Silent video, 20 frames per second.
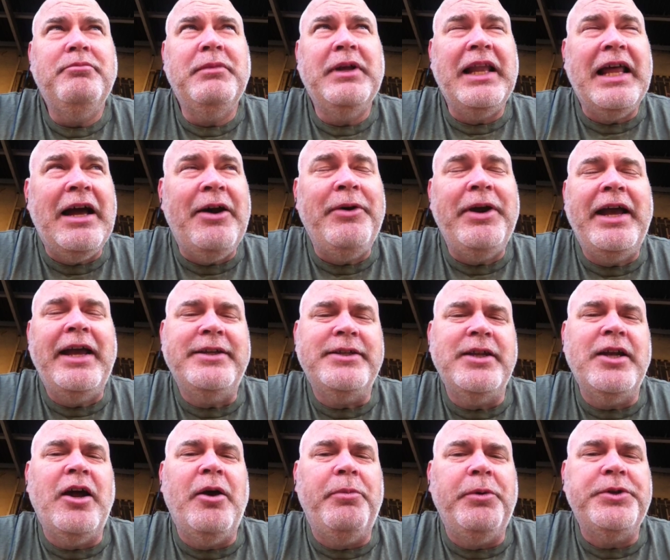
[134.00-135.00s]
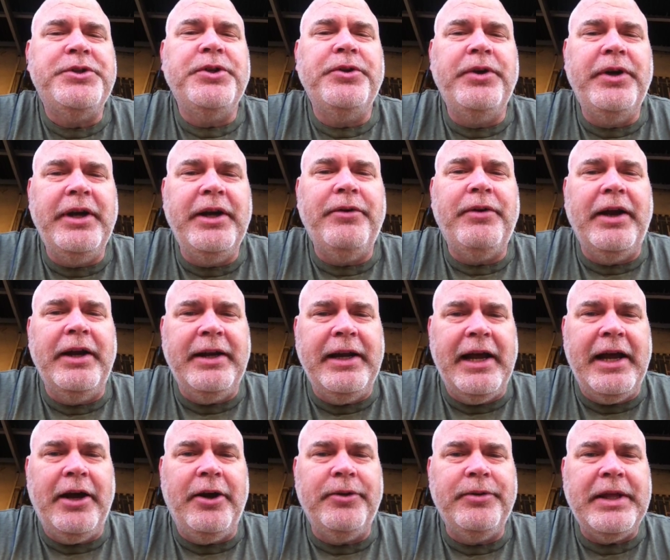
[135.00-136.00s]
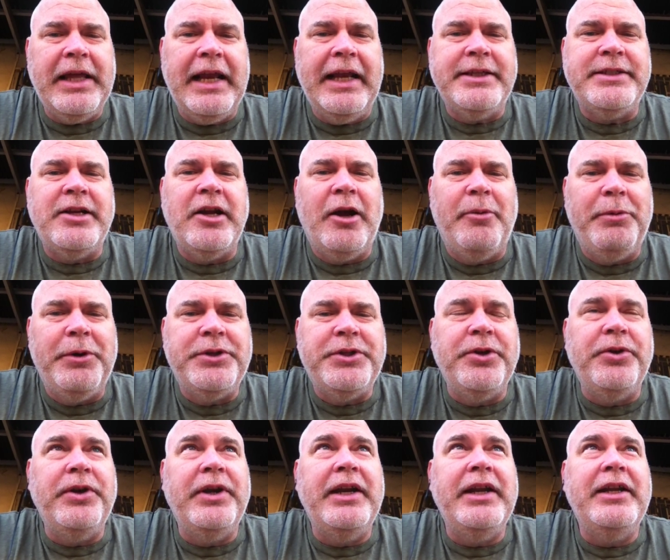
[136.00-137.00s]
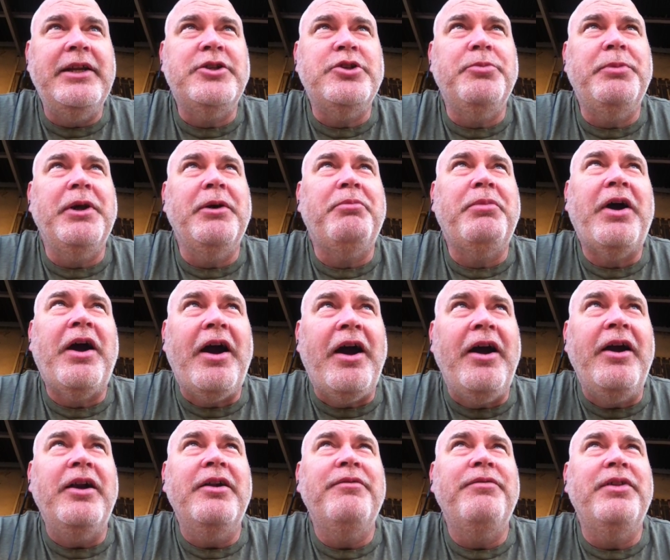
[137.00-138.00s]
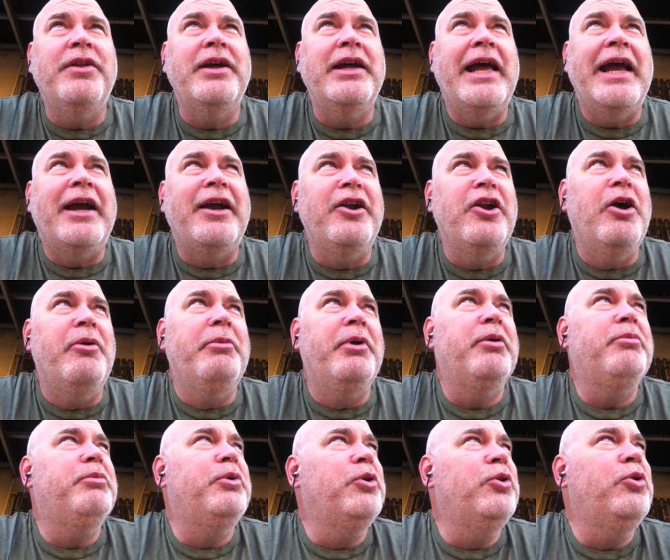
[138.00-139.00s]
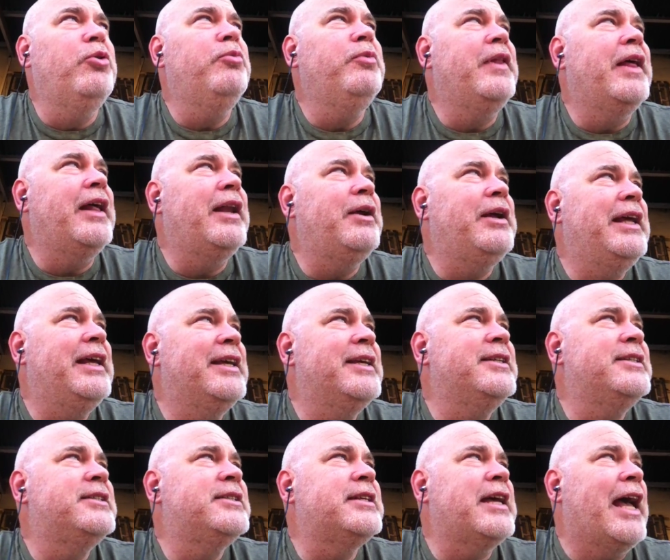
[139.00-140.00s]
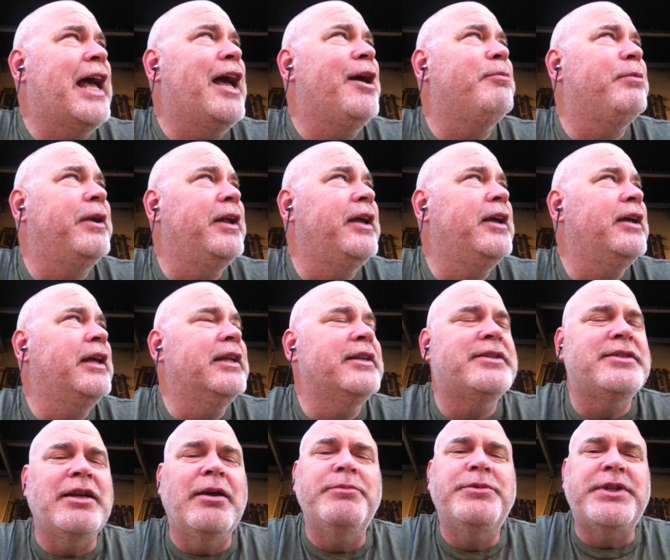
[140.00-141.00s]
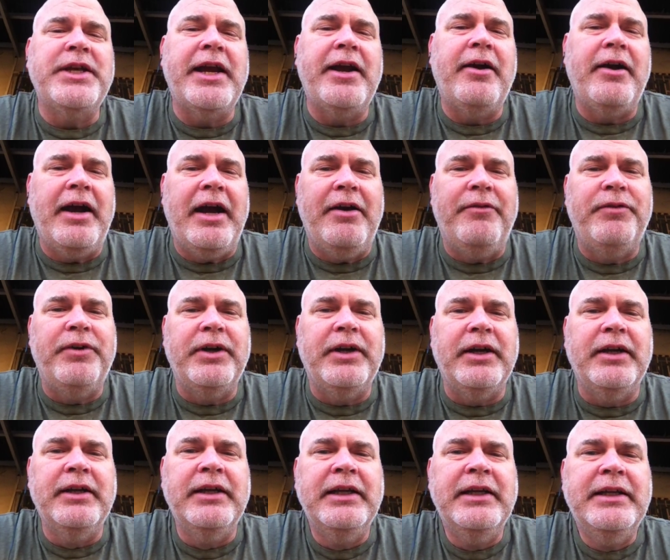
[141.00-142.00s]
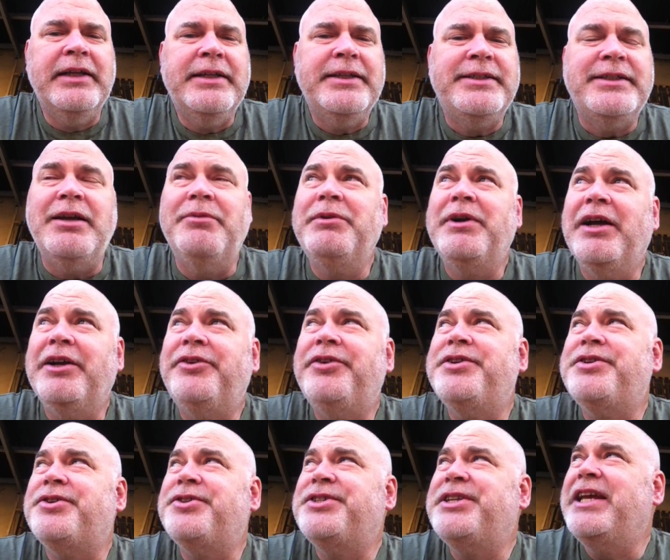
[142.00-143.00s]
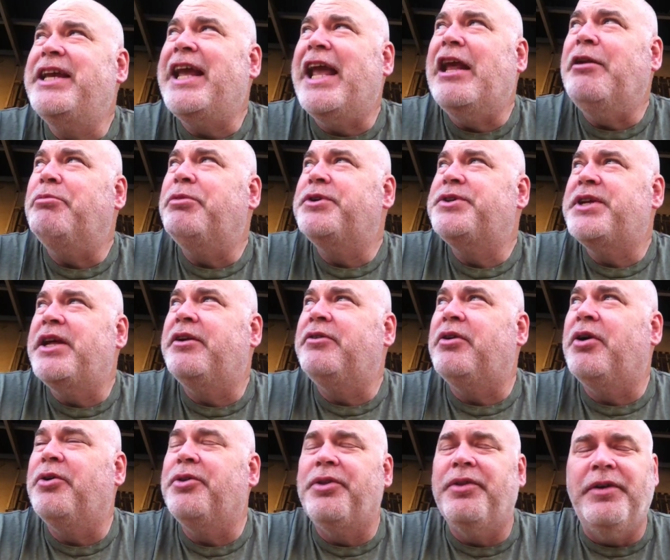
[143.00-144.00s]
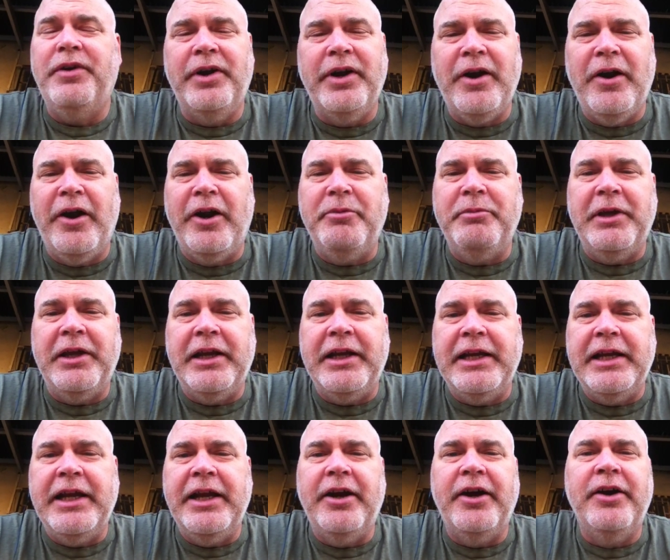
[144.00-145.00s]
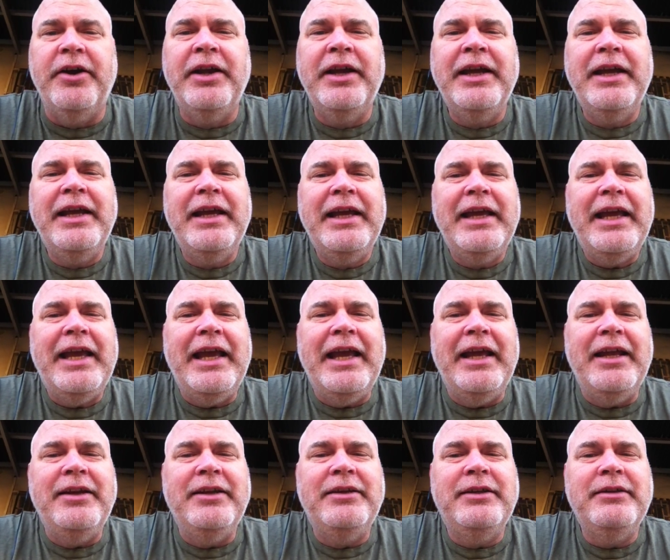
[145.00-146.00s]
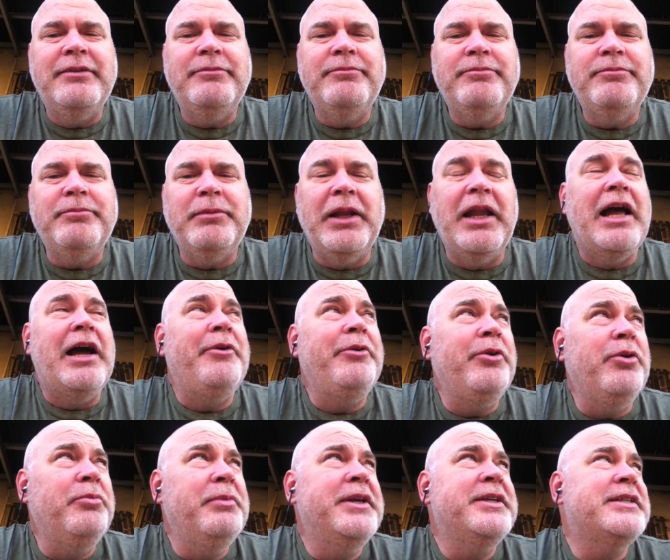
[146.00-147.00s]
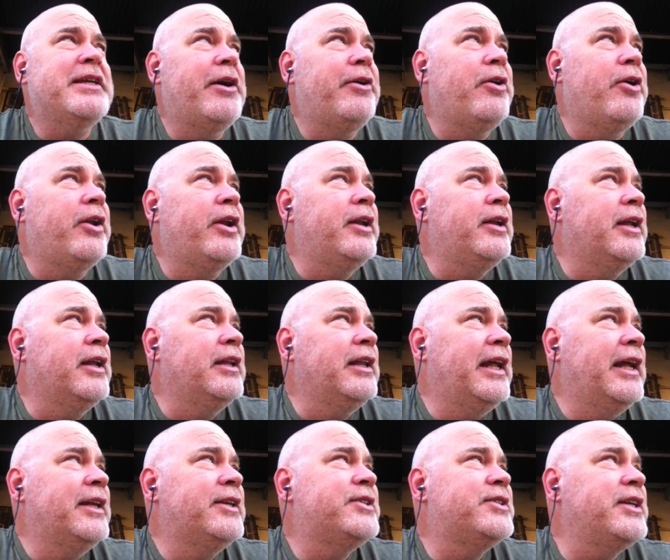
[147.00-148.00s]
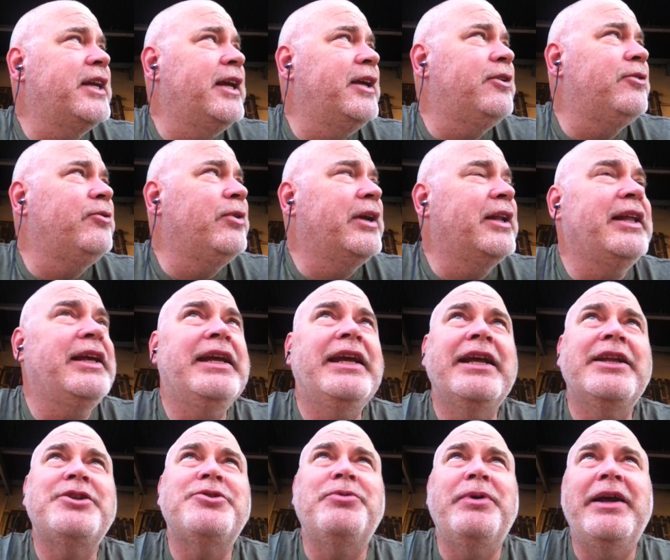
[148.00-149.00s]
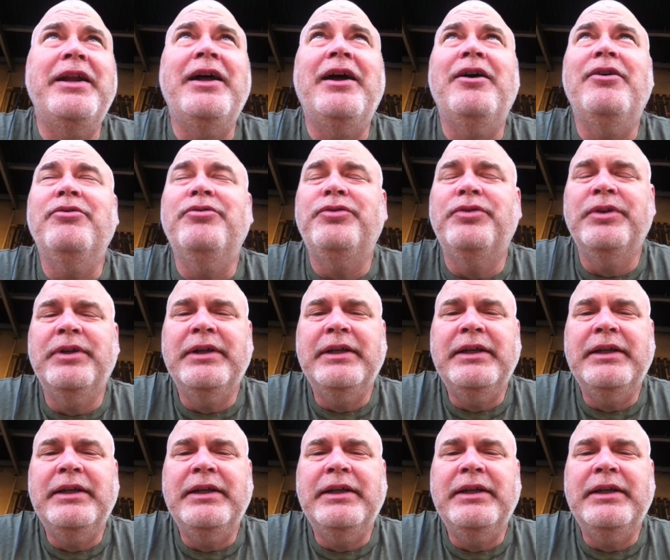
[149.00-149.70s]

Malawi has an opportunity right now. It has an opportunity to be a part of the economic boom that is happening in sub-Saharan Africa. Some countries are seeing 8% growth in their economy in a year. And Malawi will miss out on it unless it really gets rid of